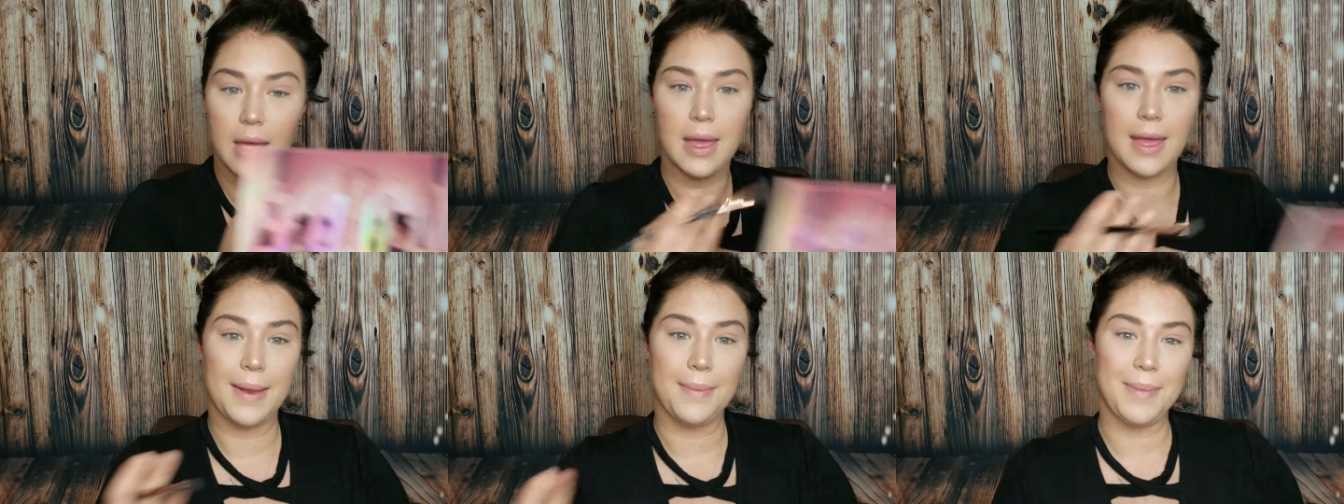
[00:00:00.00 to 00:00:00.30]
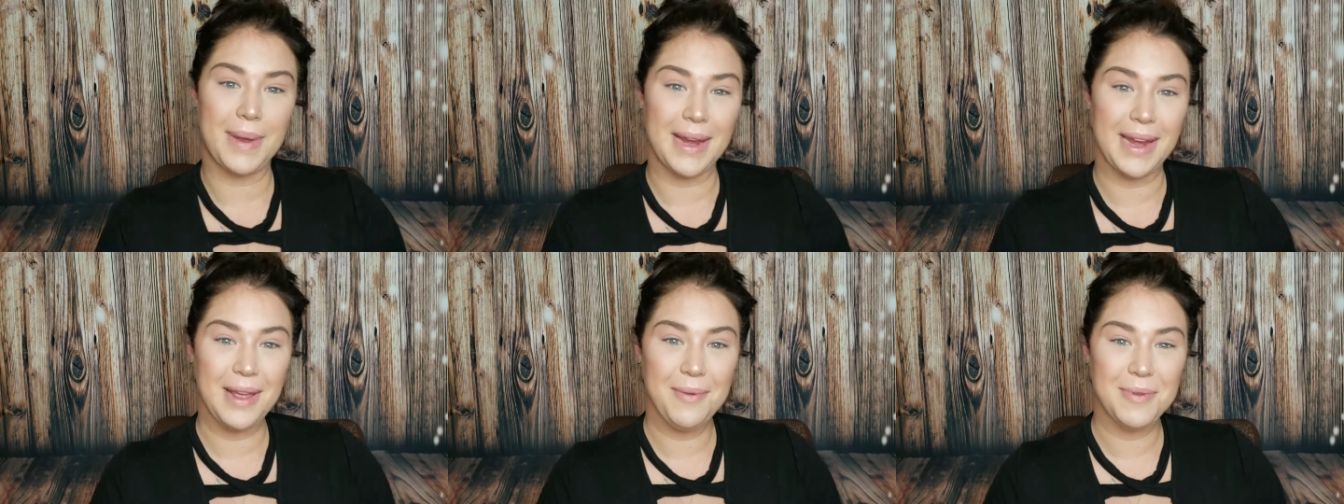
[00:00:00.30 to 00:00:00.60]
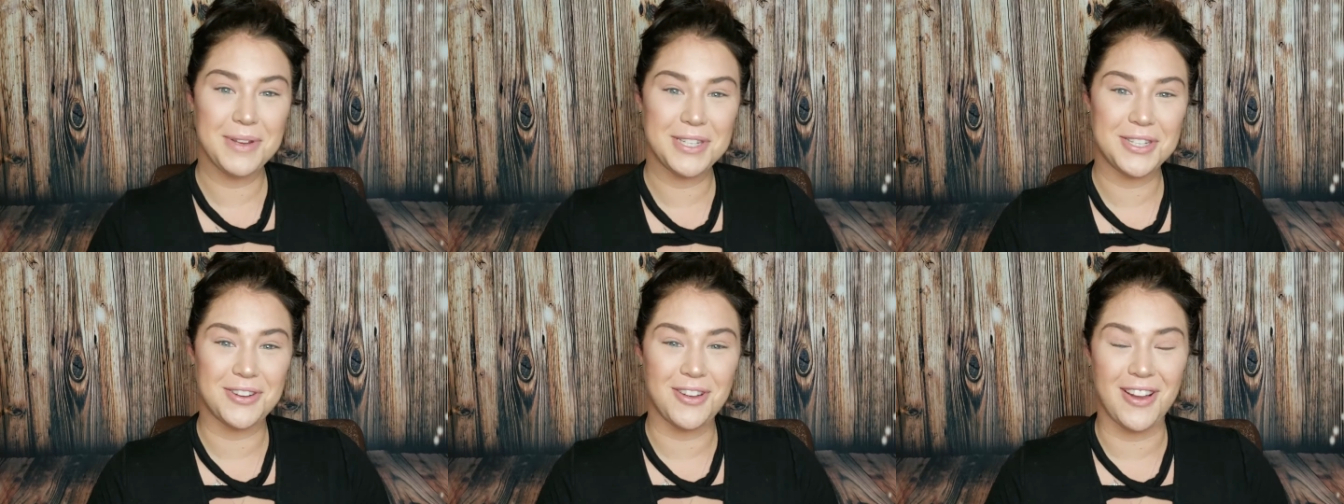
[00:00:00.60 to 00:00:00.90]
and my name
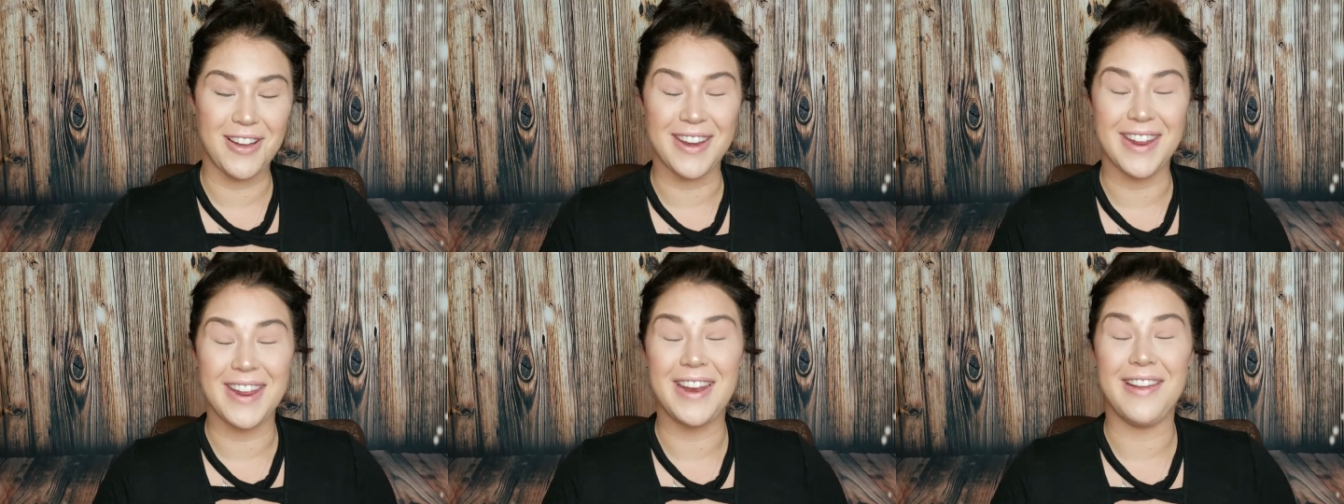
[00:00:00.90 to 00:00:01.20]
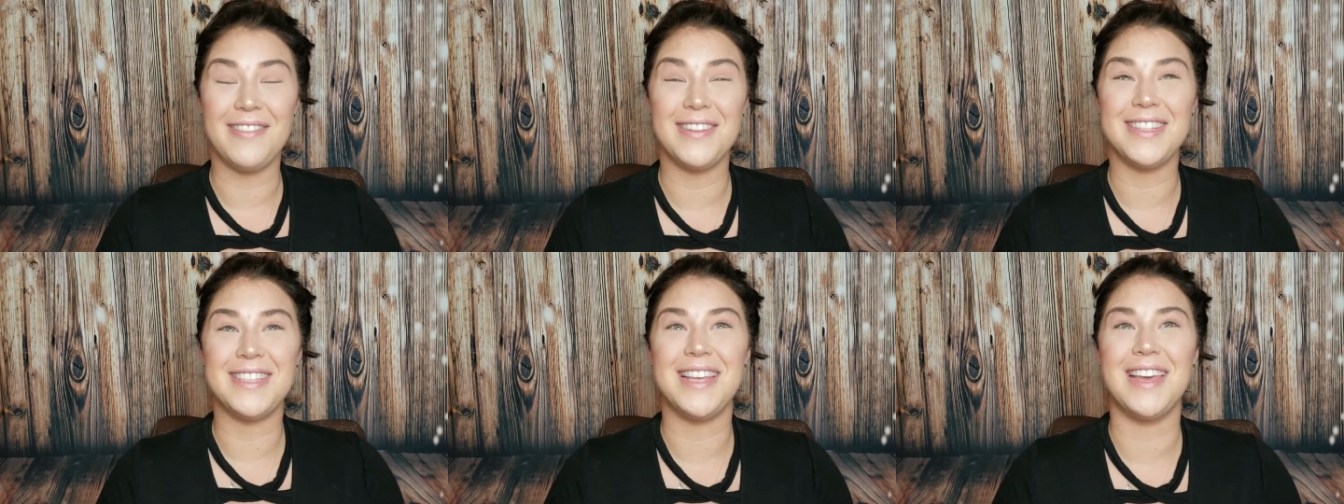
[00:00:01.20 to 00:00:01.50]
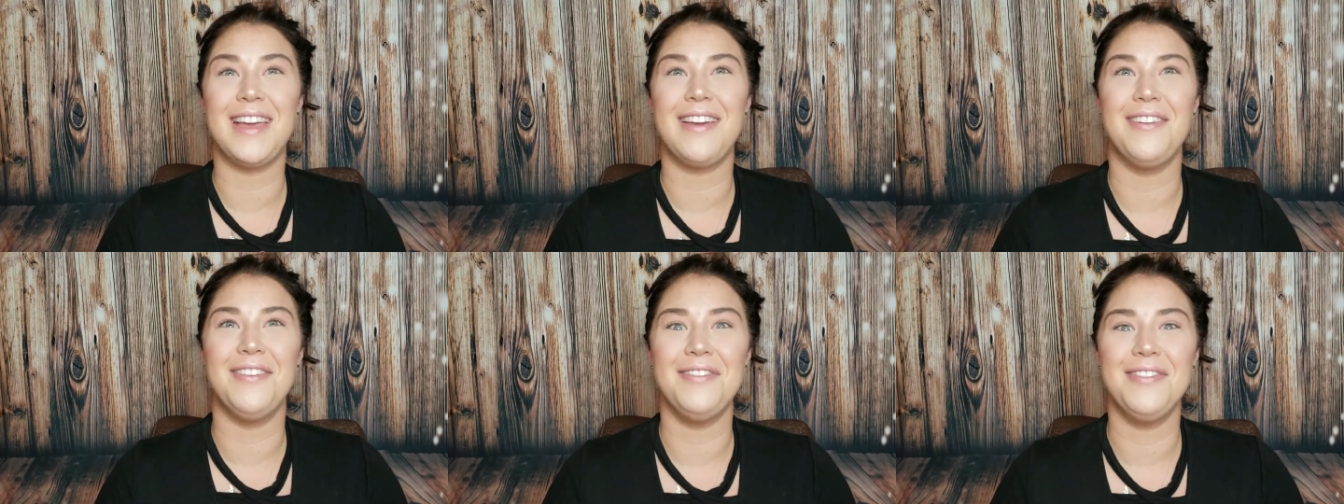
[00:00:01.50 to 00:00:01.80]
was drawn and I was
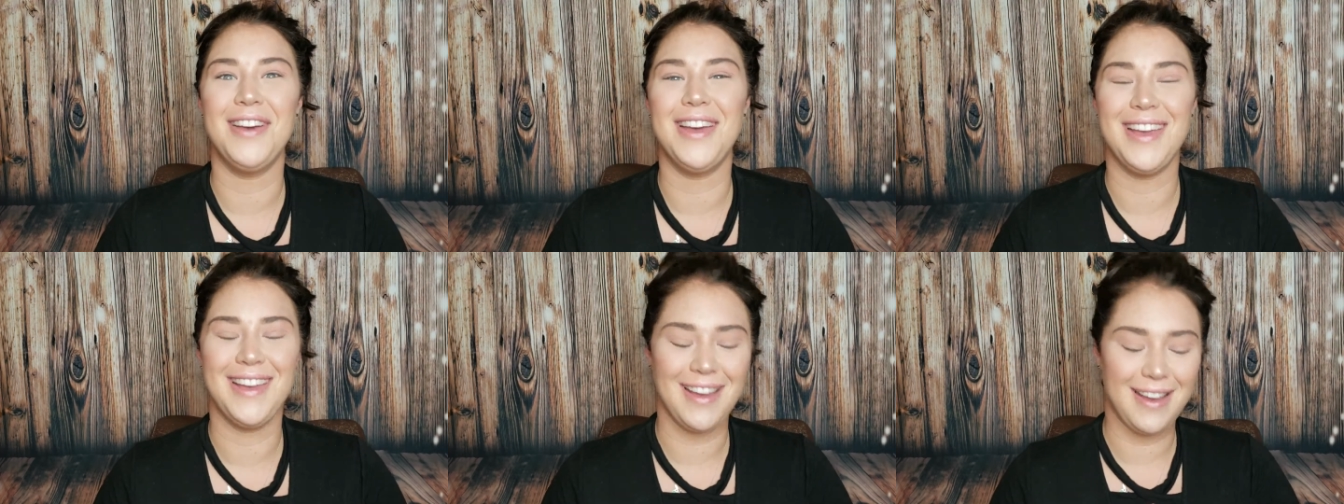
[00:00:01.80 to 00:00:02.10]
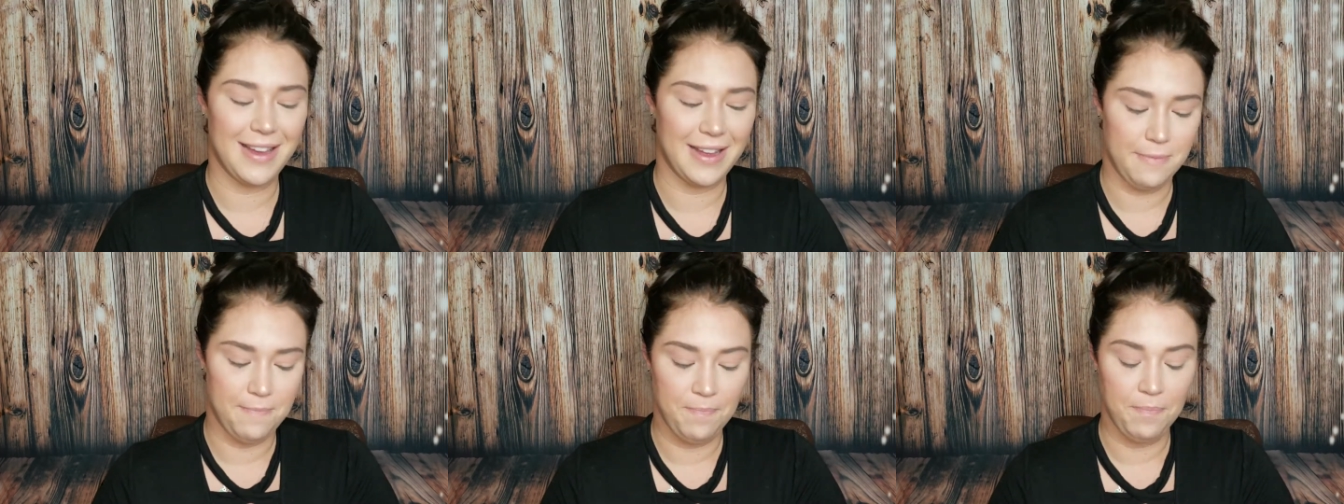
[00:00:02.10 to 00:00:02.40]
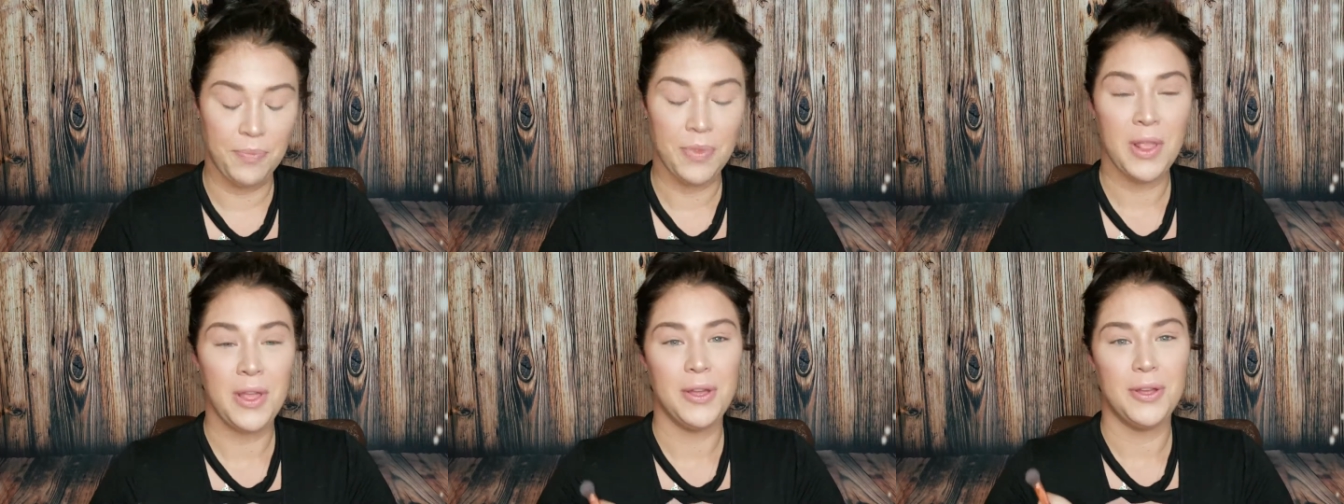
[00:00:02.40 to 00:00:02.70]
like, oh my God.
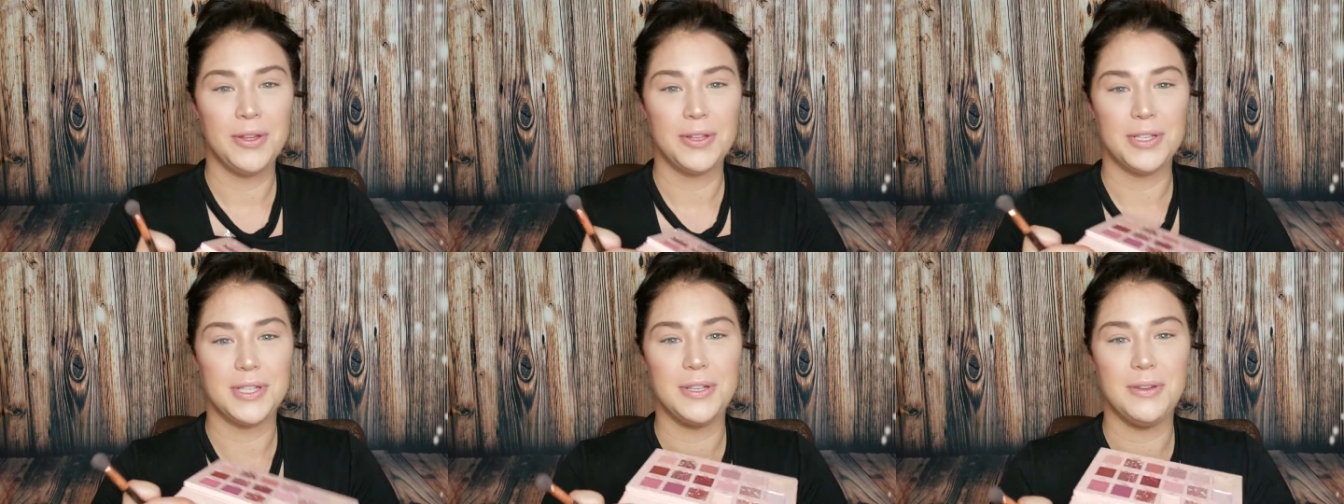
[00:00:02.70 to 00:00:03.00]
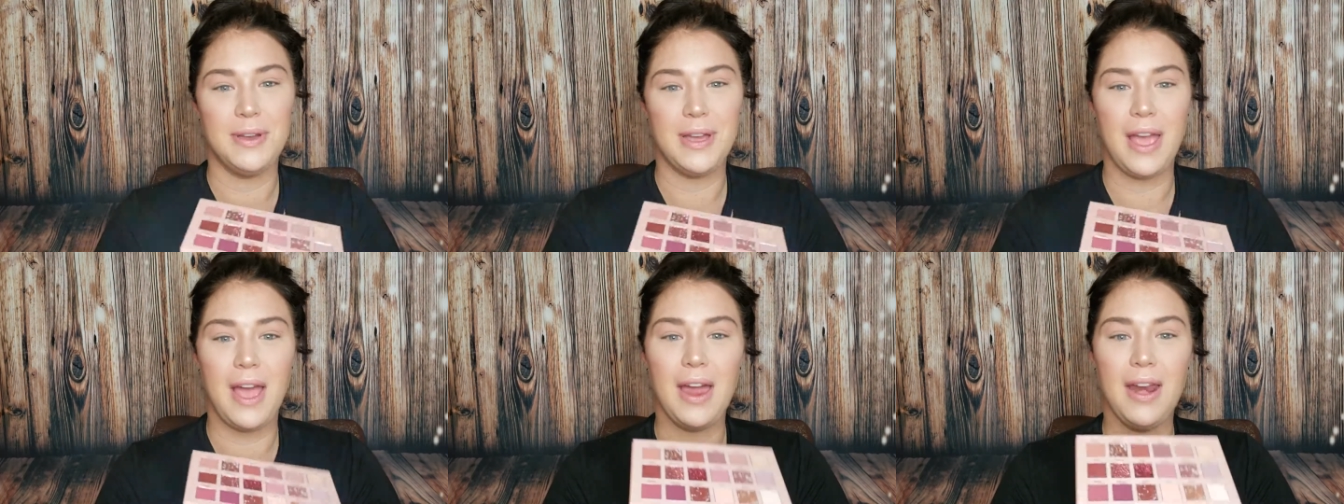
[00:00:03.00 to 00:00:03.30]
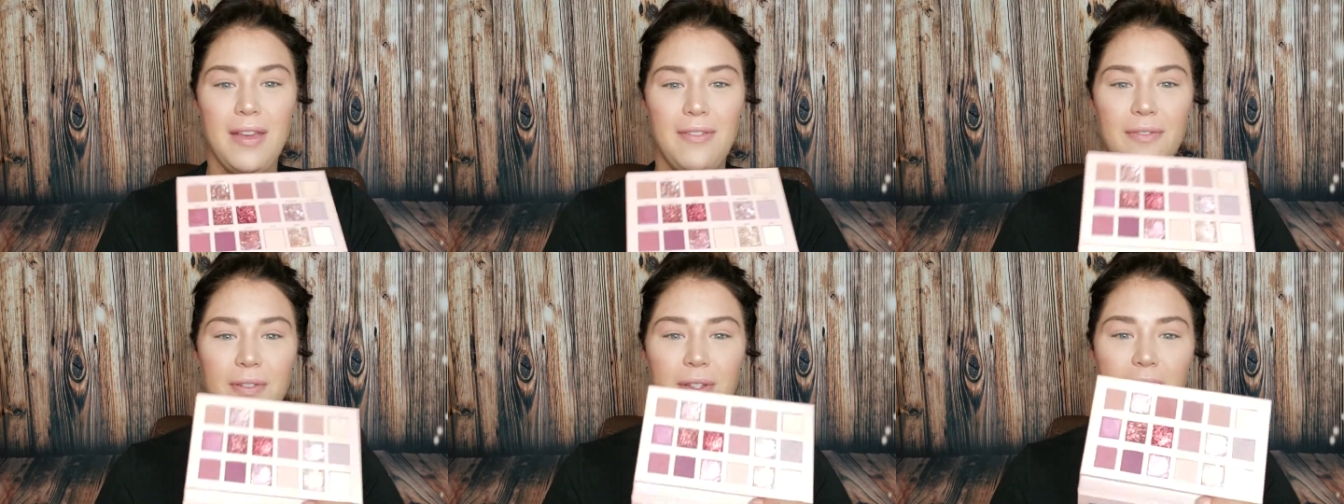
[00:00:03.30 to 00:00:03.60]
So I
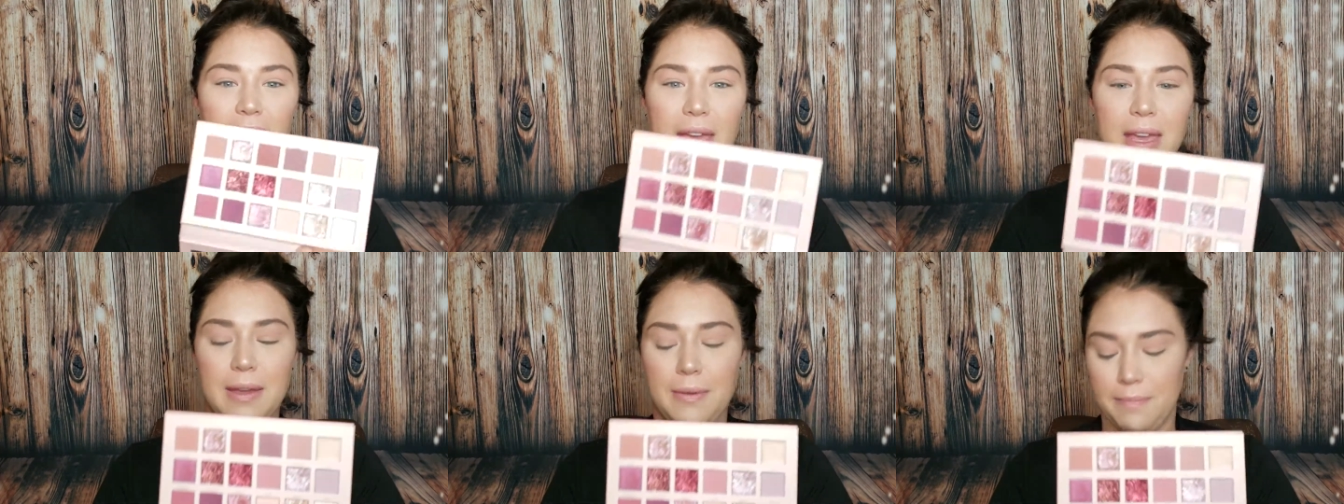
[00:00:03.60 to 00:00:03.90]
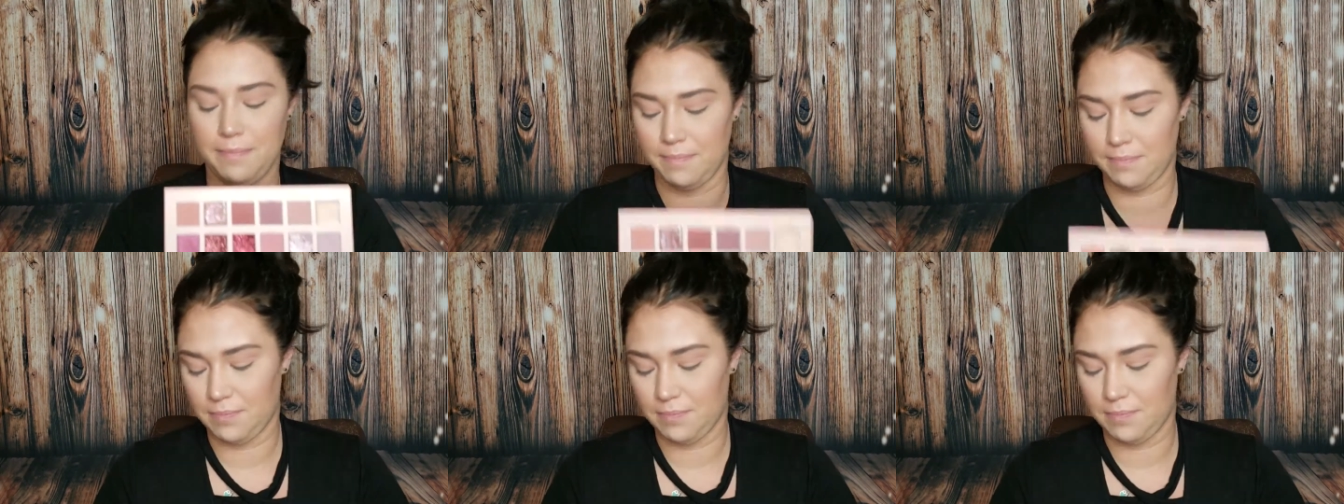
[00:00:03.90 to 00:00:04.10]
got it for like,